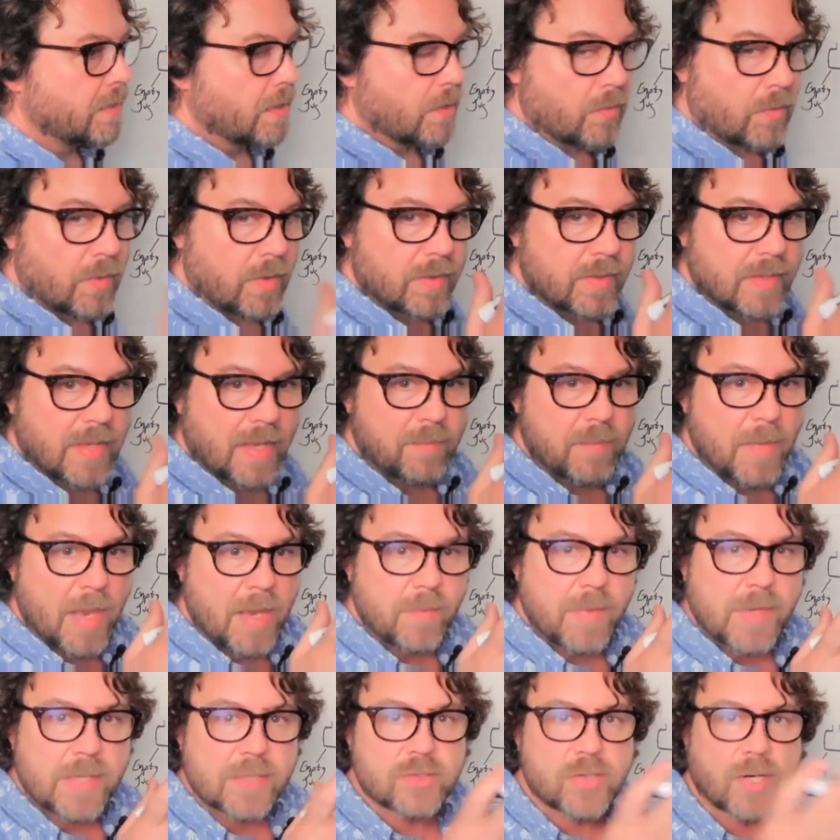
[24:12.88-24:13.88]
know, they may
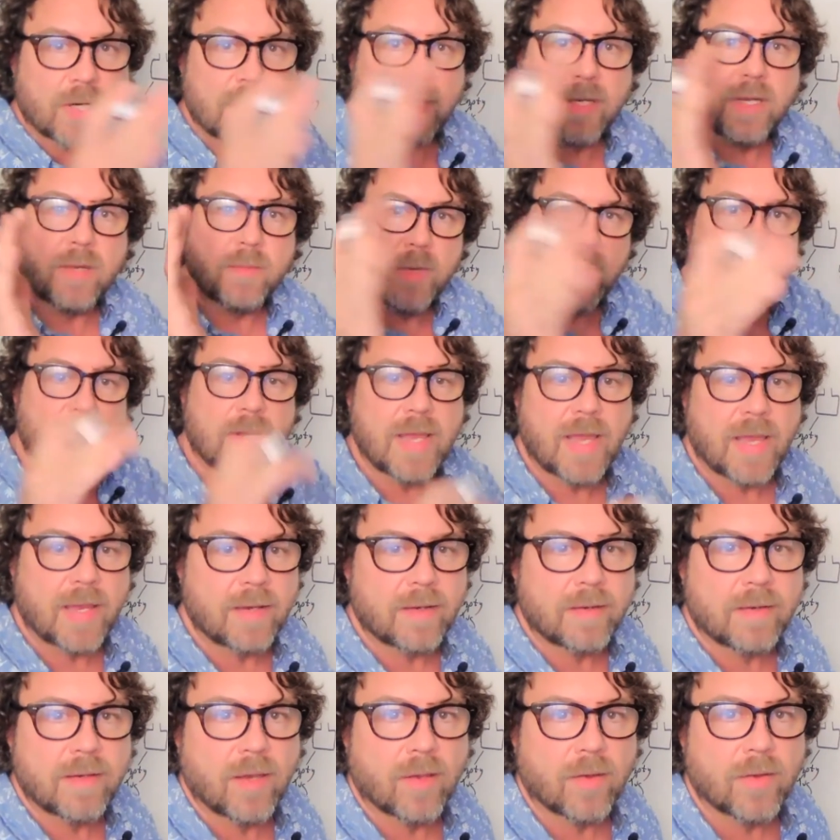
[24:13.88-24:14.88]
be trying to
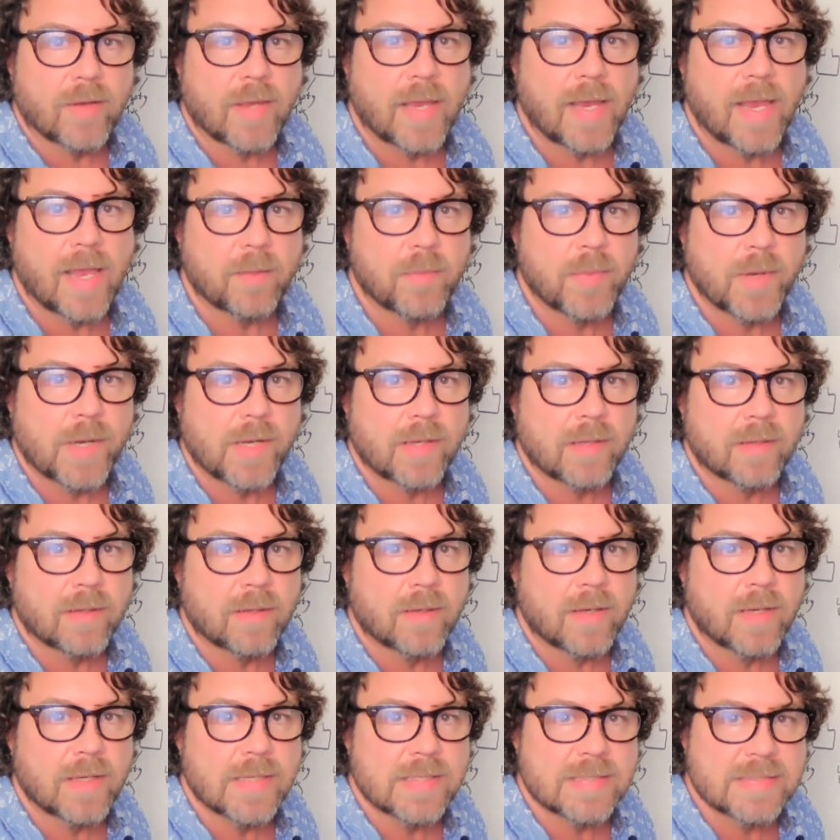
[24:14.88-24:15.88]
communicate, you know, they happen
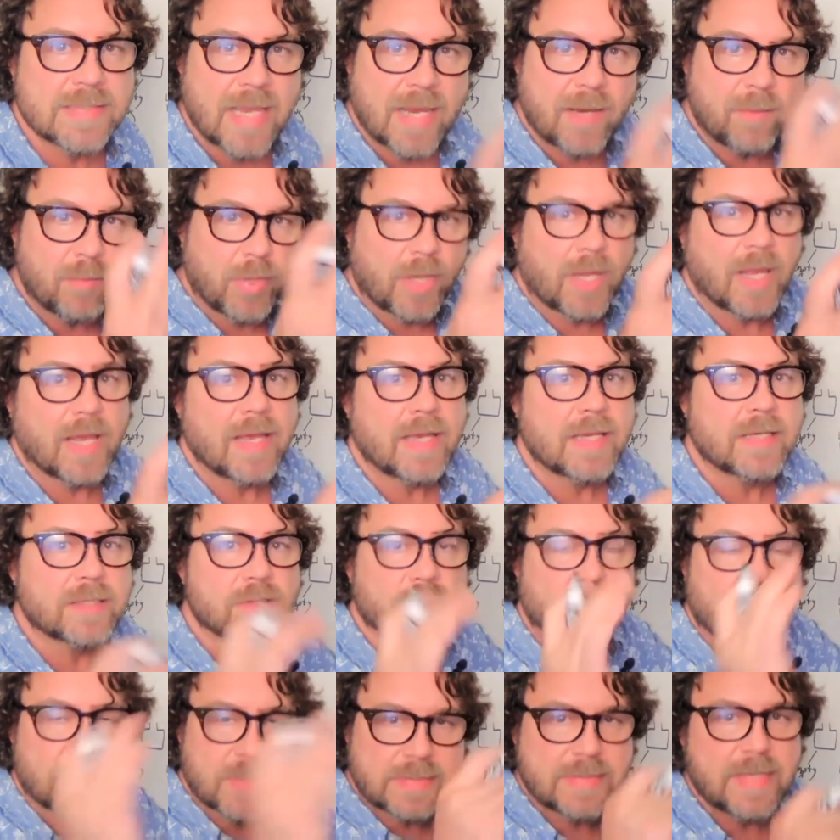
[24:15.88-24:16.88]
in the same place
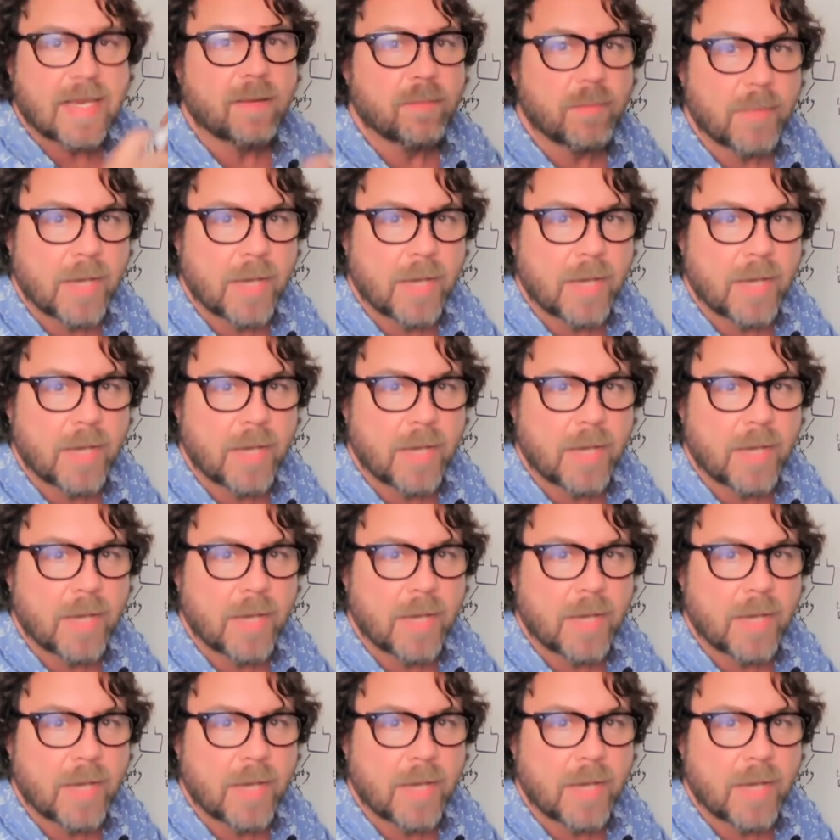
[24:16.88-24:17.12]
or the same